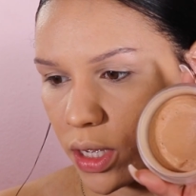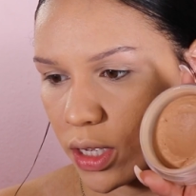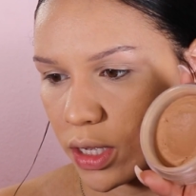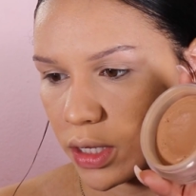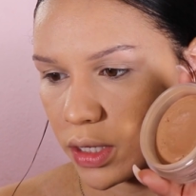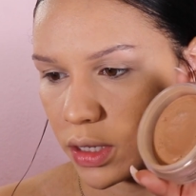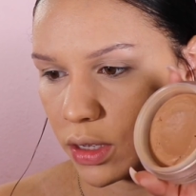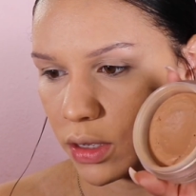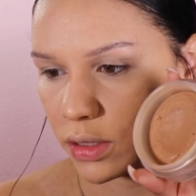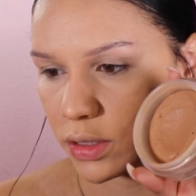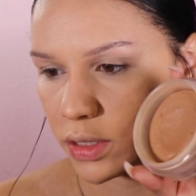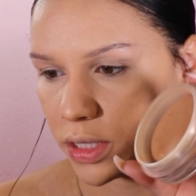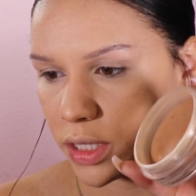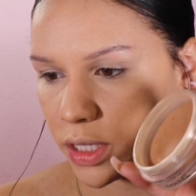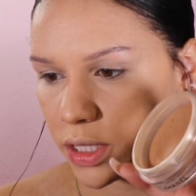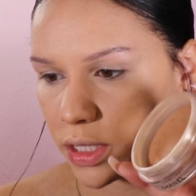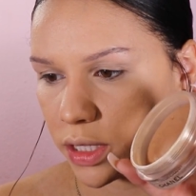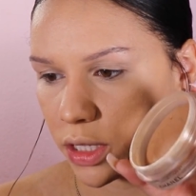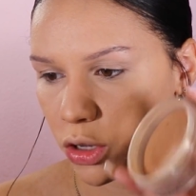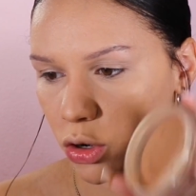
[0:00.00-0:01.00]
It's
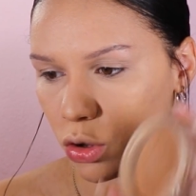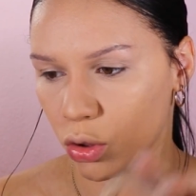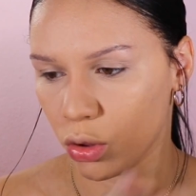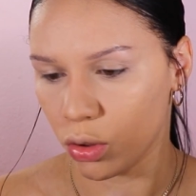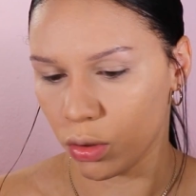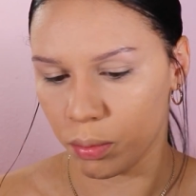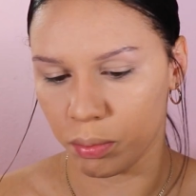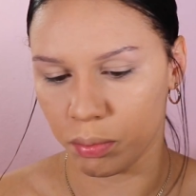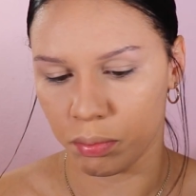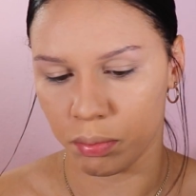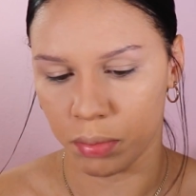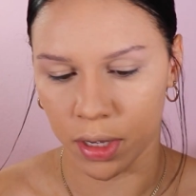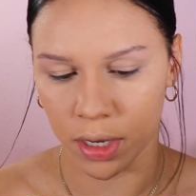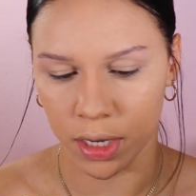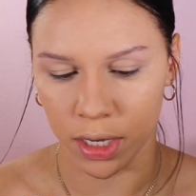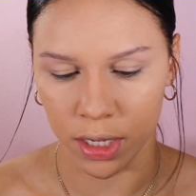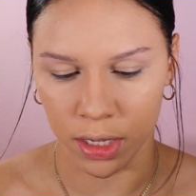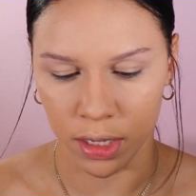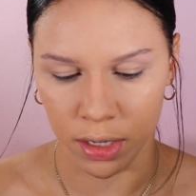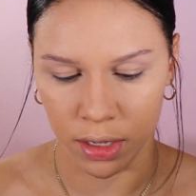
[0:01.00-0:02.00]
this little
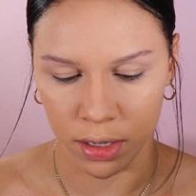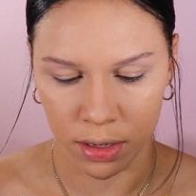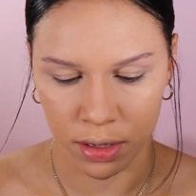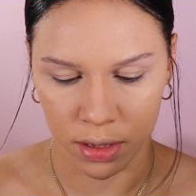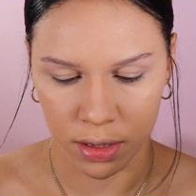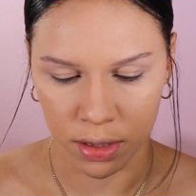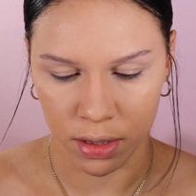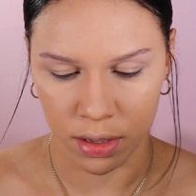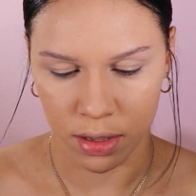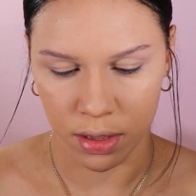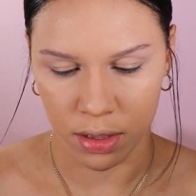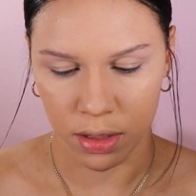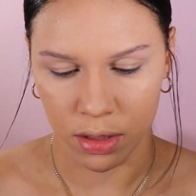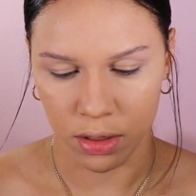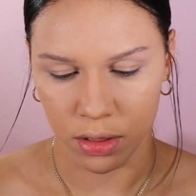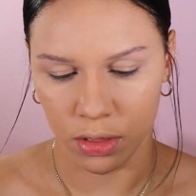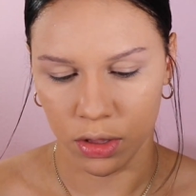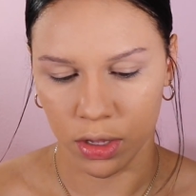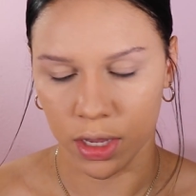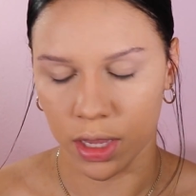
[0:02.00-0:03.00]
putty
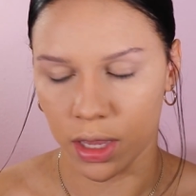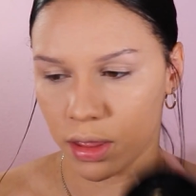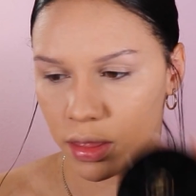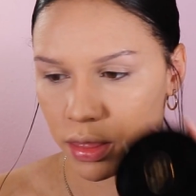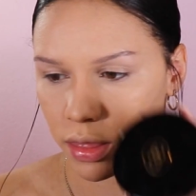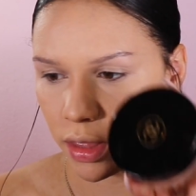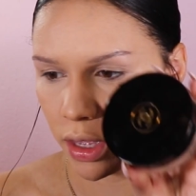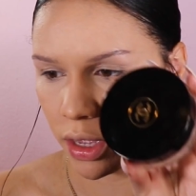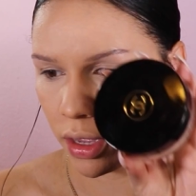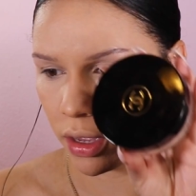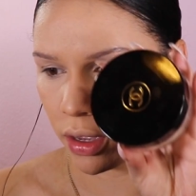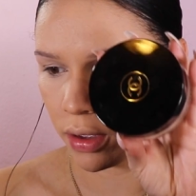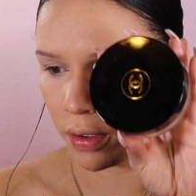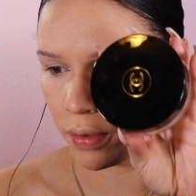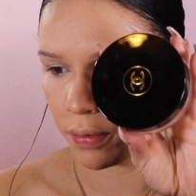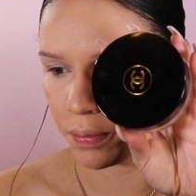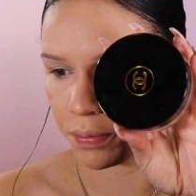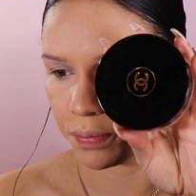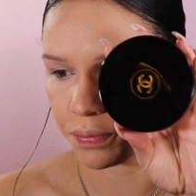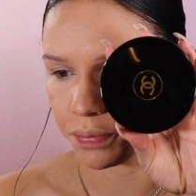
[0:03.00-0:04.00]
looking thing.